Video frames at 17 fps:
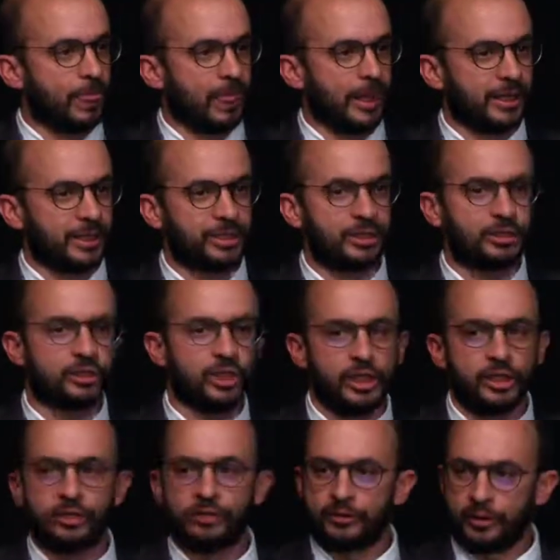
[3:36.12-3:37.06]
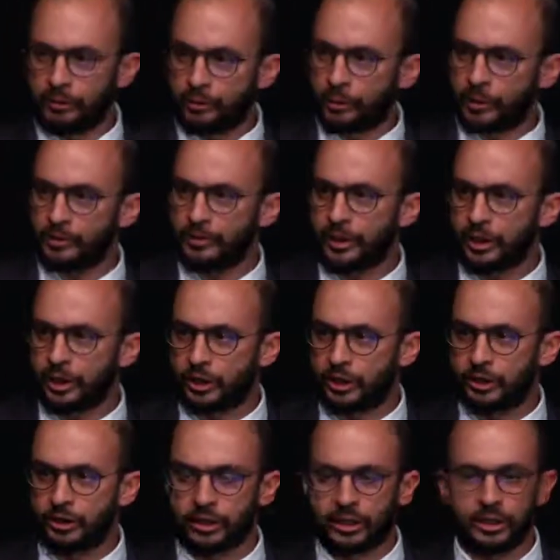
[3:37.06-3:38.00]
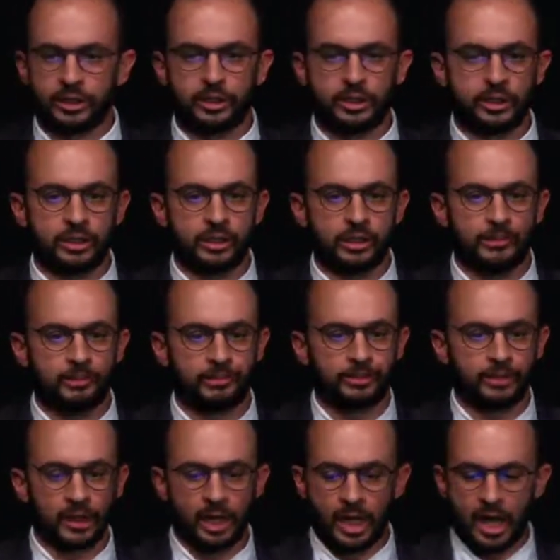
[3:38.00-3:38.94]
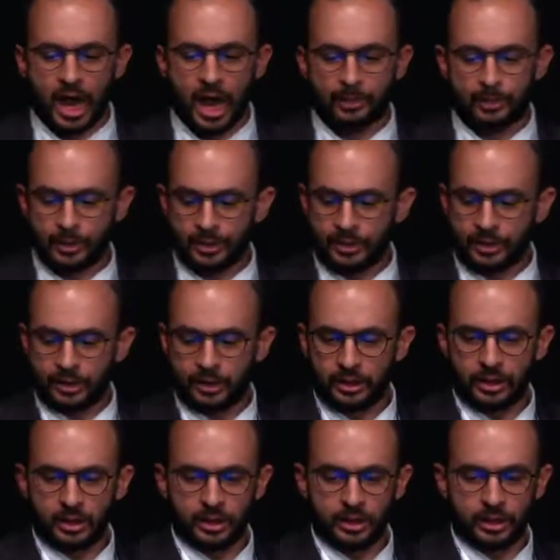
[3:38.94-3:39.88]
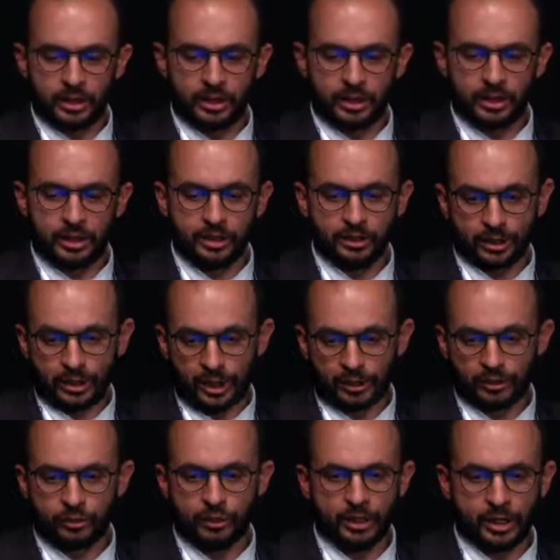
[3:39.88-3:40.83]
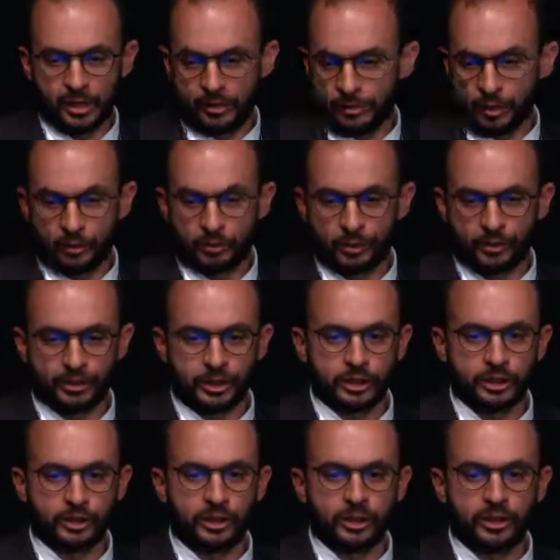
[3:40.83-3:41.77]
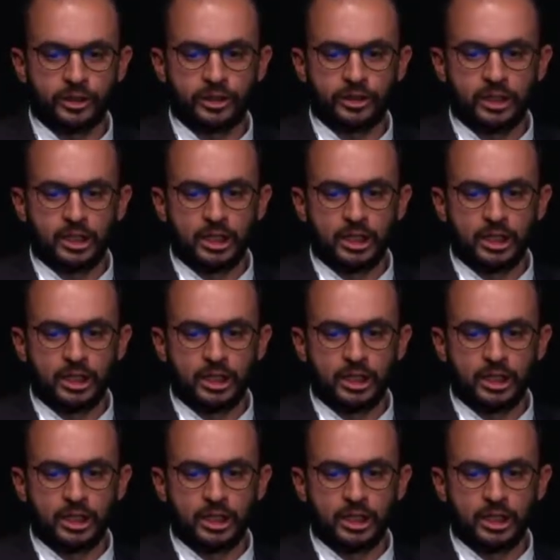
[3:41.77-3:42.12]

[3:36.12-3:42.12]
exchange of information happen in the country among professionals.